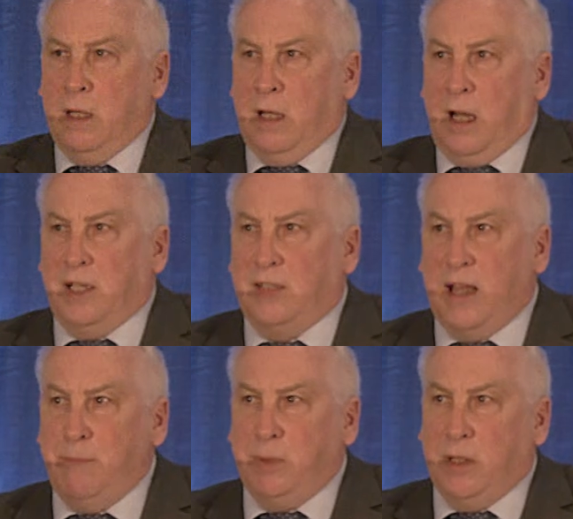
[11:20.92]
An
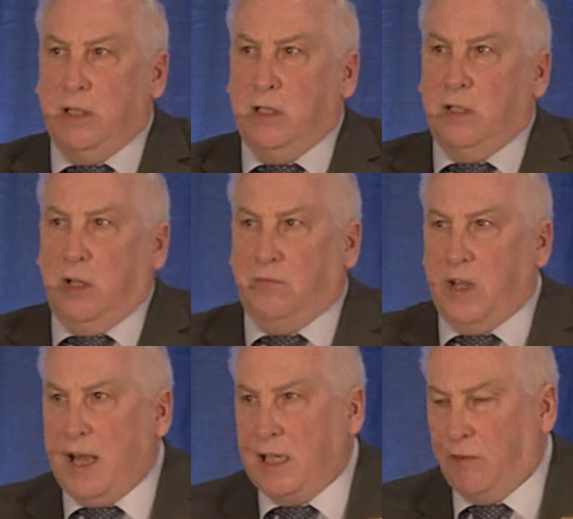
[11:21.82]
example of the
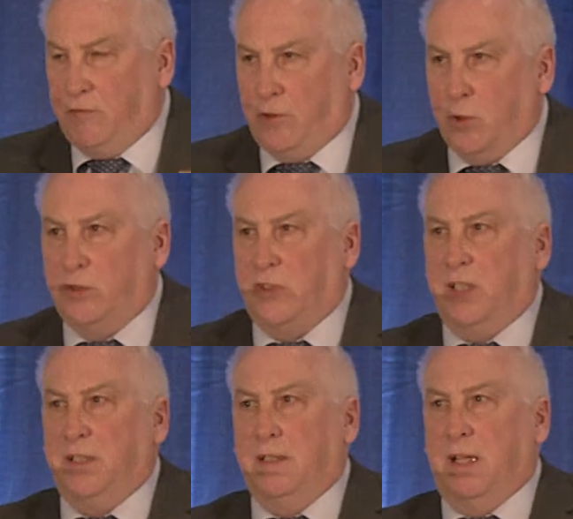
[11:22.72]
lack of
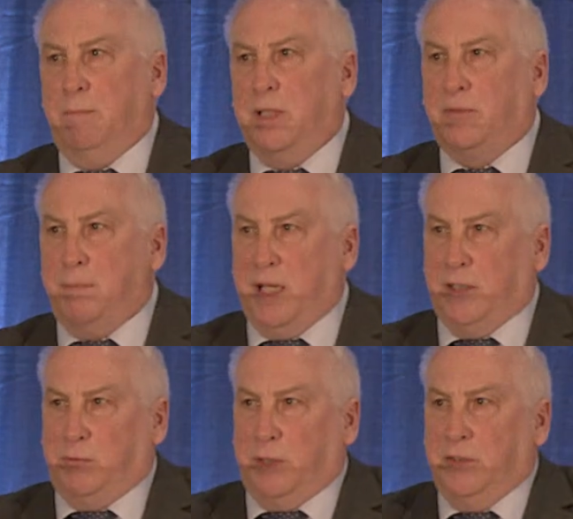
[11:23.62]
foresight and
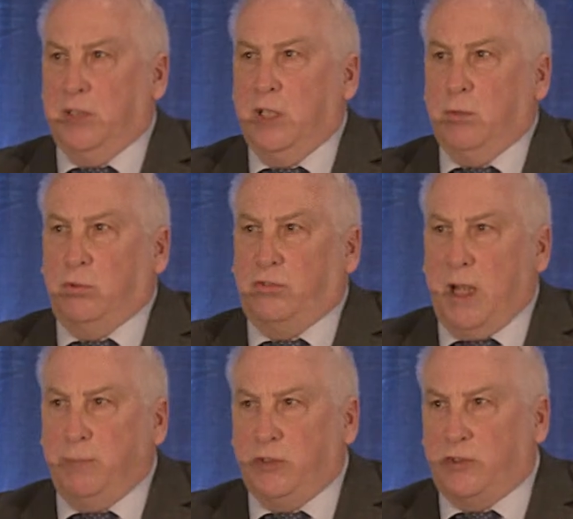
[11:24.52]
mismanagement was
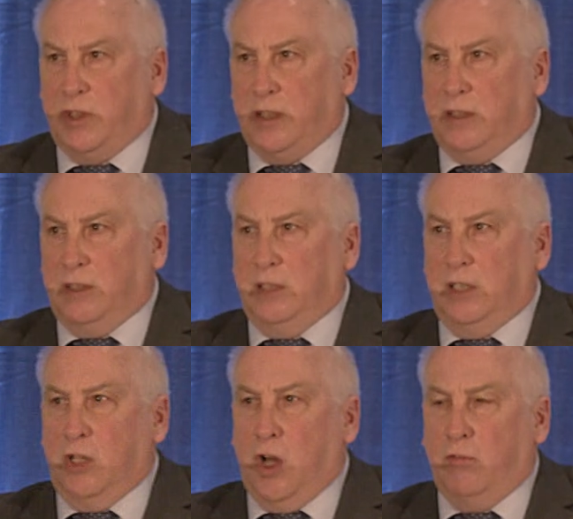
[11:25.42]
demonstrated
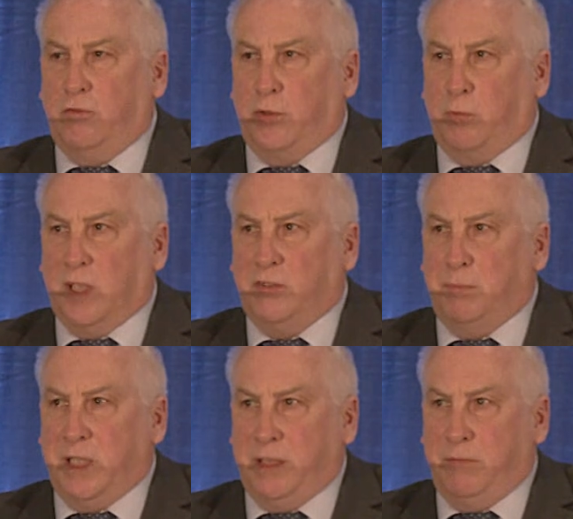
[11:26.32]
in Longford
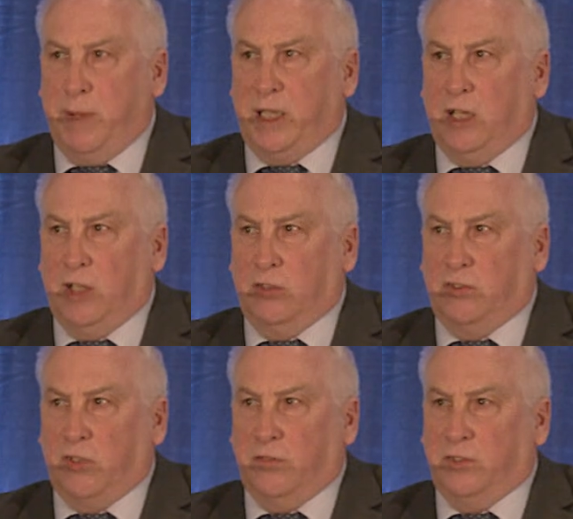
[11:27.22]
Westmeath Mental Health
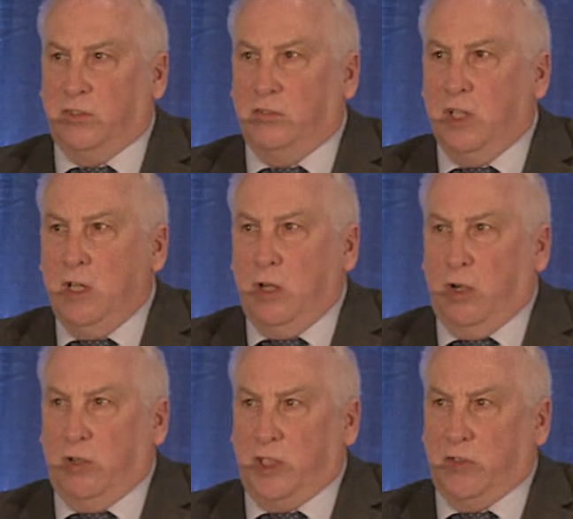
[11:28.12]
Services
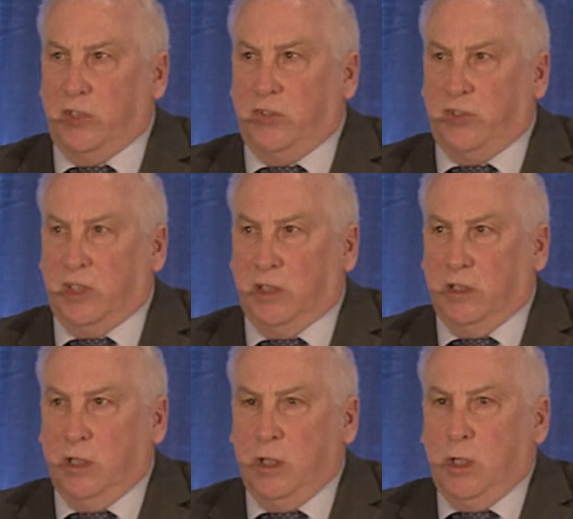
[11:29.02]
earlier this year,
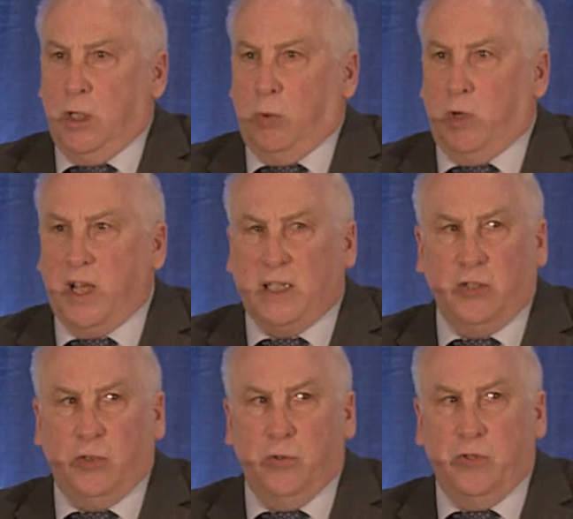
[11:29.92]
where at a
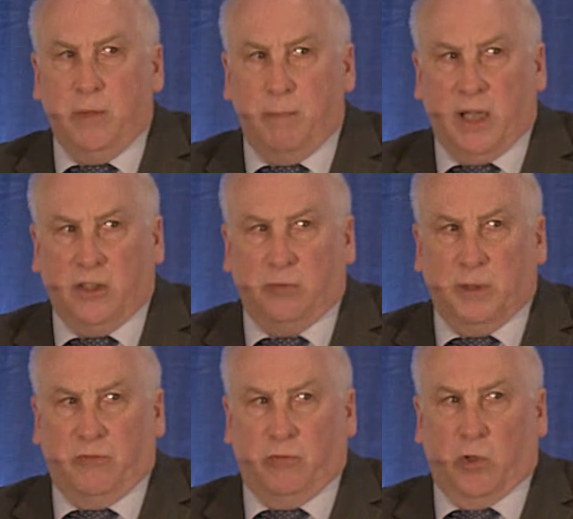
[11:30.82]
union
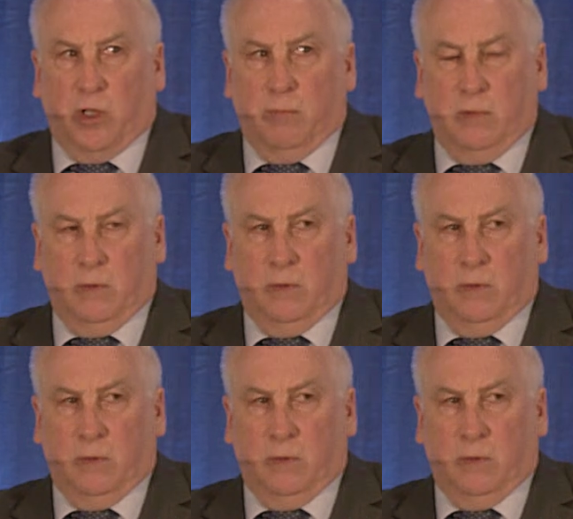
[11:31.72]
management forum